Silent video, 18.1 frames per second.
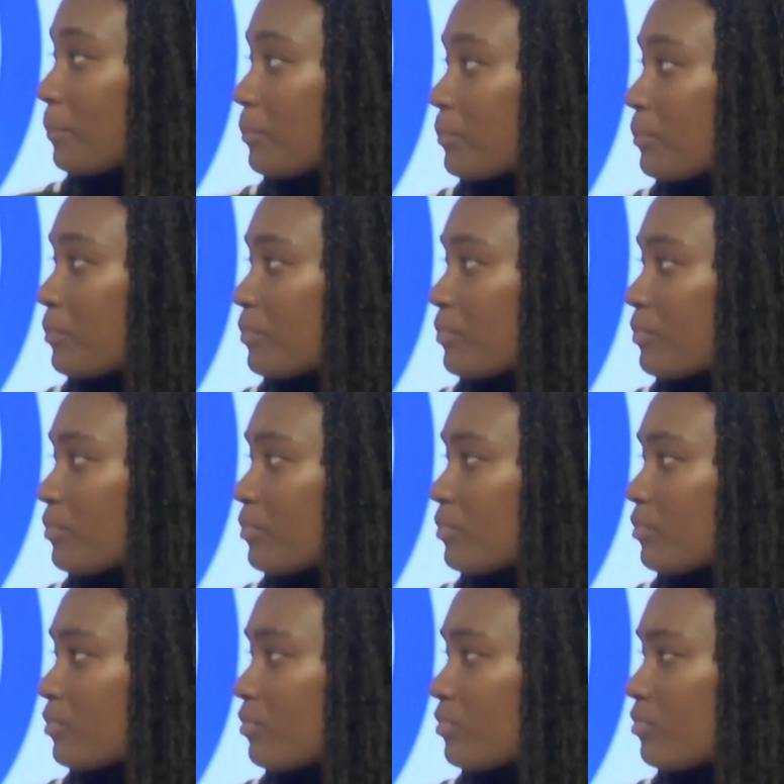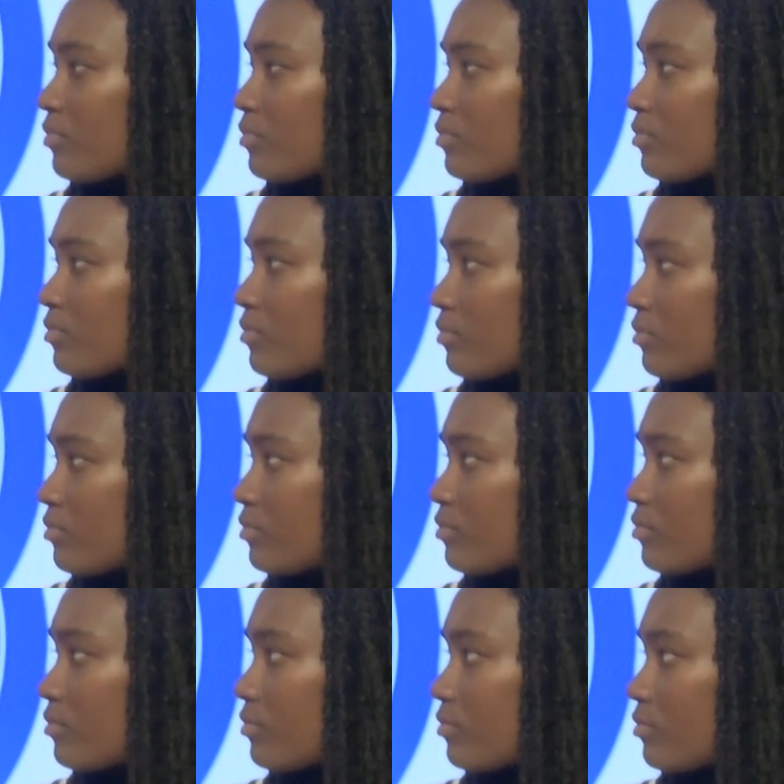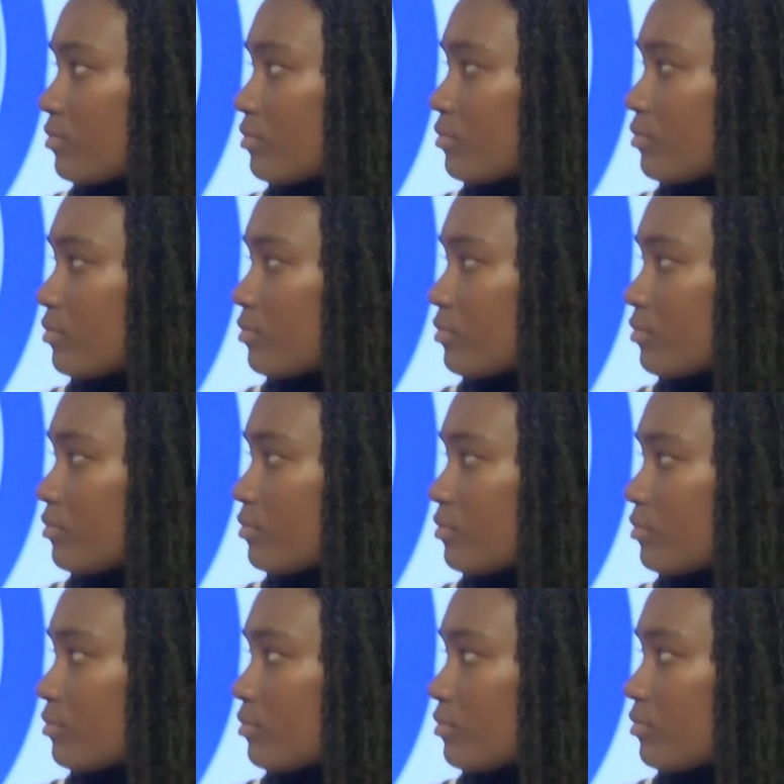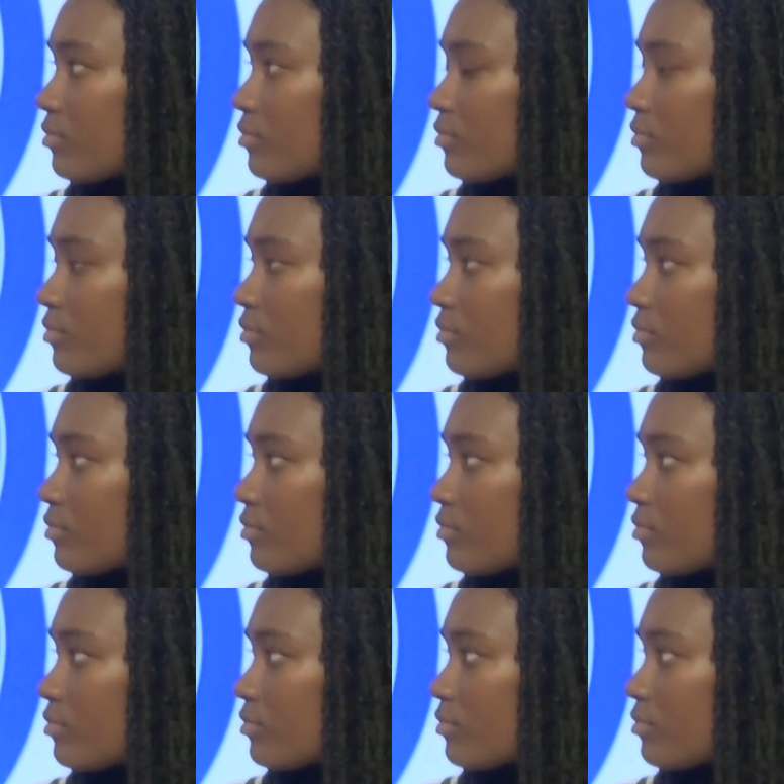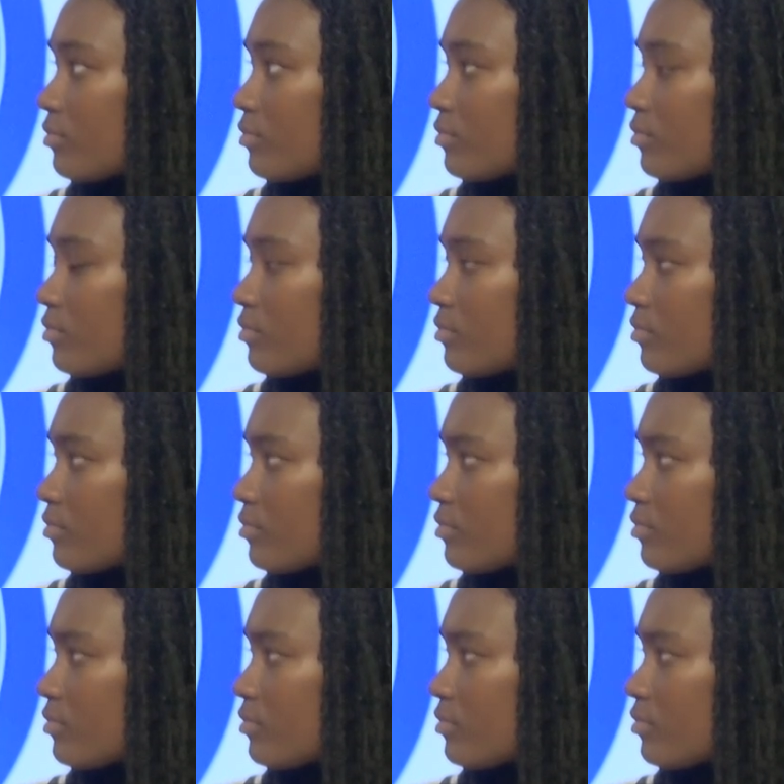(not speaking)